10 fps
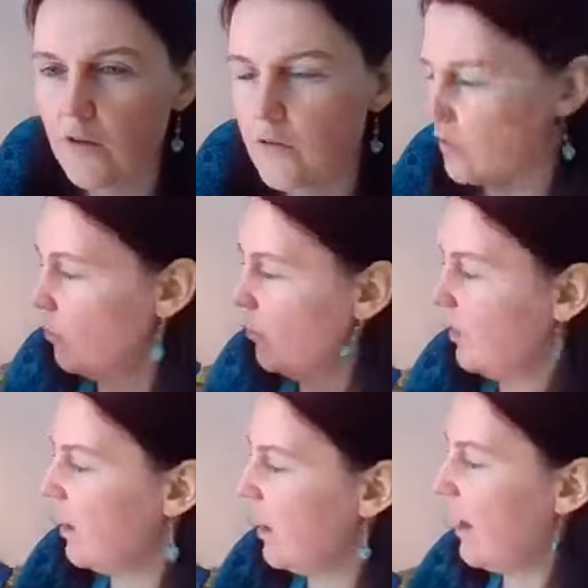So
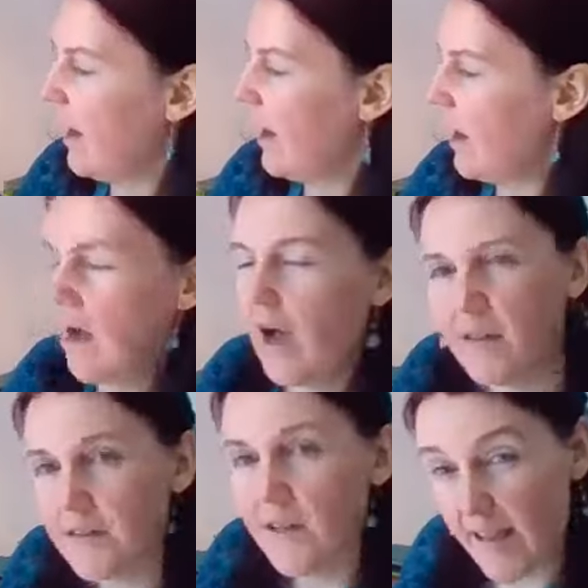
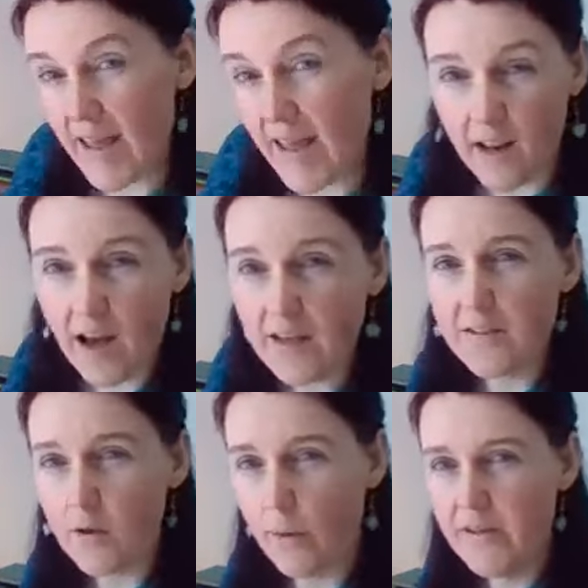ask
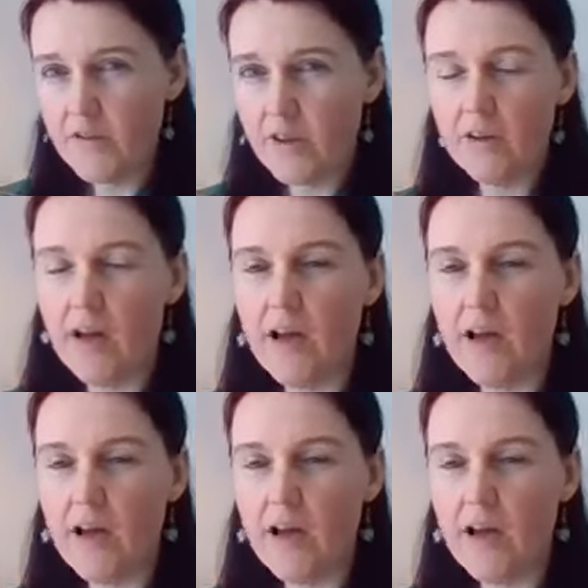the question,